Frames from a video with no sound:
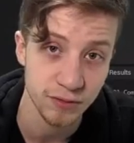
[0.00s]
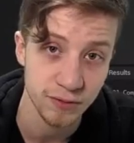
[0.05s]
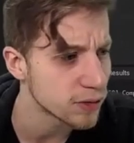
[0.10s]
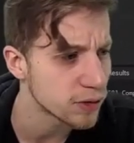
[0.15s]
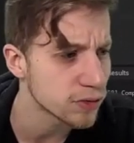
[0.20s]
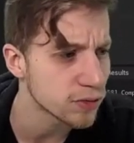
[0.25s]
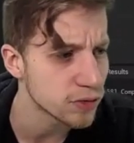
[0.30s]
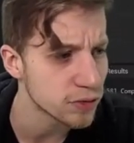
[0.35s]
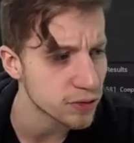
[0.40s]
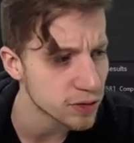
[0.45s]

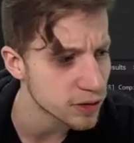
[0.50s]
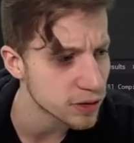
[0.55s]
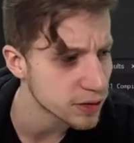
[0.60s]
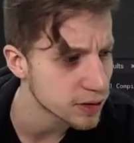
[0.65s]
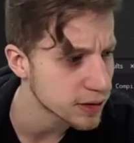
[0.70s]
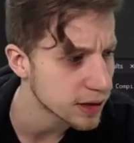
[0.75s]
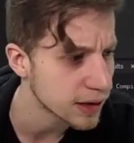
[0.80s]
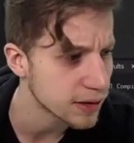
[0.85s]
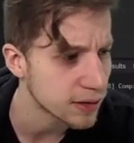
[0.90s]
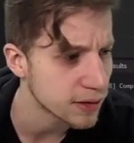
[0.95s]
You, you
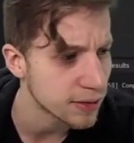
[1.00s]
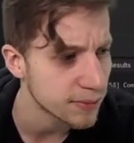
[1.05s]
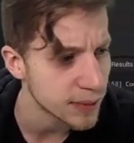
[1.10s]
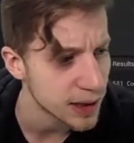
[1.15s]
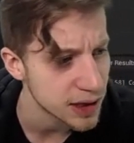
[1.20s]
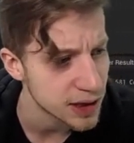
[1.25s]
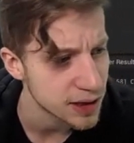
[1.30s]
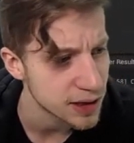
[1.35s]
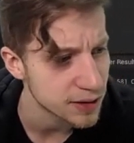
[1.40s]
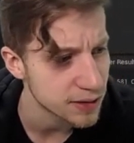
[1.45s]
said a uh,
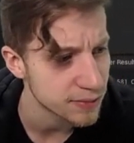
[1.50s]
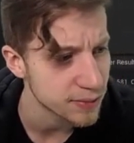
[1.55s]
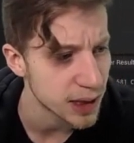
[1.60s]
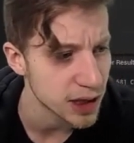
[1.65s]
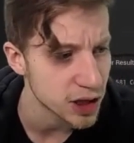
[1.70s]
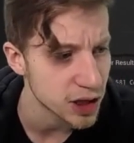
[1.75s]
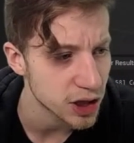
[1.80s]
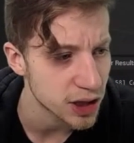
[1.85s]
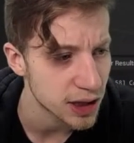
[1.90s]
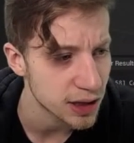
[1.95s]
malicious
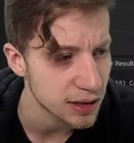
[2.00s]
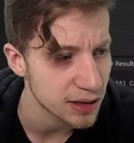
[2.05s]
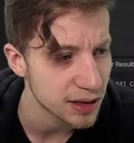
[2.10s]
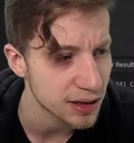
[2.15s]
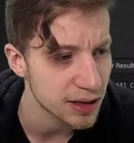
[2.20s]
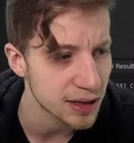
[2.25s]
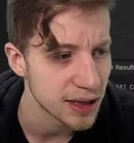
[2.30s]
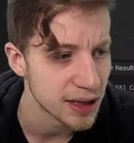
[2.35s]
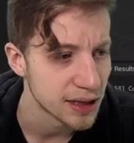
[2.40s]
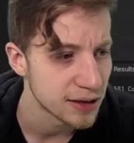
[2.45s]
munch that
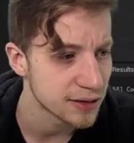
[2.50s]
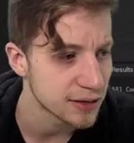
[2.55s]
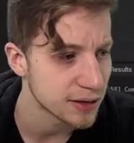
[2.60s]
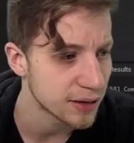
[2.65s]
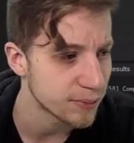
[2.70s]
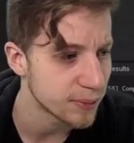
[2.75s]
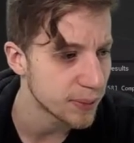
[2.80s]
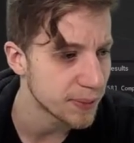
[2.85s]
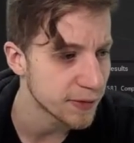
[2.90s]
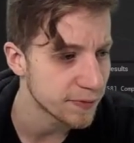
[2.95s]
uh, some
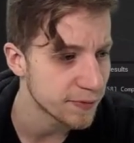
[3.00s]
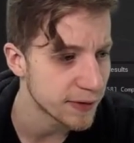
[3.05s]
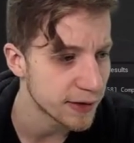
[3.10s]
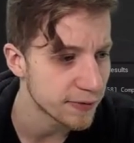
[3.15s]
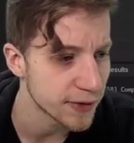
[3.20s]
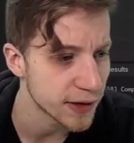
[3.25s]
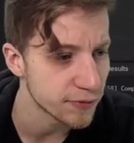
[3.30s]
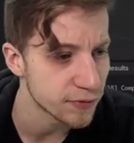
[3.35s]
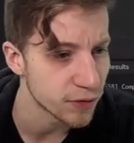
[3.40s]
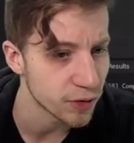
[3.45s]
people were
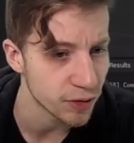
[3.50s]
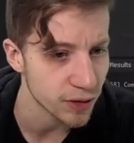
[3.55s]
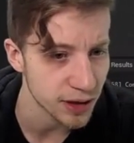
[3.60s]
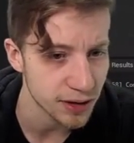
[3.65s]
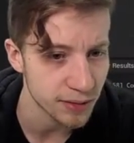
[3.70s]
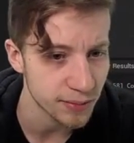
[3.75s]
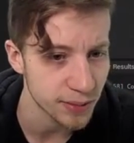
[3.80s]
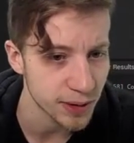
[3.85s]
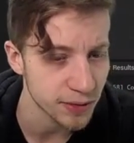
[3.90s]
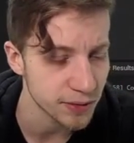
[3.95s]
very worried
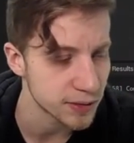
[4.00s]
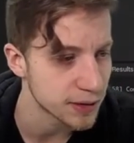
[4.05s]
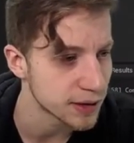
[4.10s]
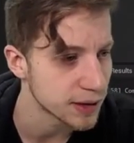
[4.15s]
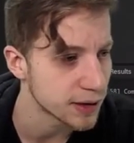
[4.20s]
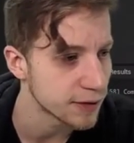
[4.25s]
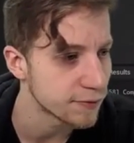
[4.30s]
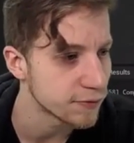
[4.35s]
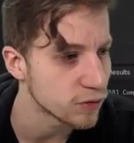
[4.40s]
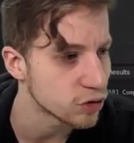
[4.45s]
about the
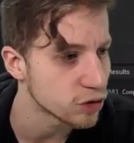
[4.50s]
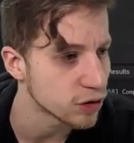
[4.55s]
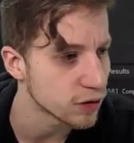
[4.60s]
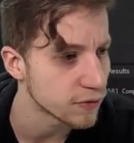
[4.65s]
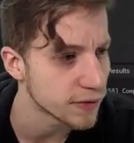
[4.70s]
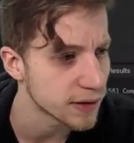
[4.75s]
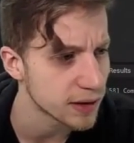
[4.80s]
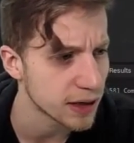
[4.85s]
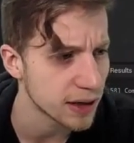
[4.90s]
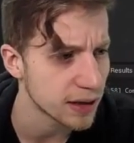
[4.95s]
uh, future of
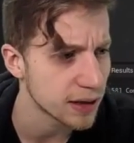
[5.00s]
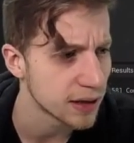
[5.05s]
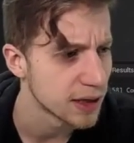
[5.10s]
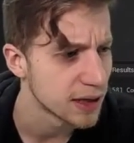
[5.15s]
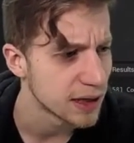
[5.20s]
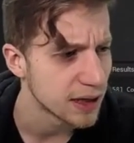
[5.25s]
Unreal.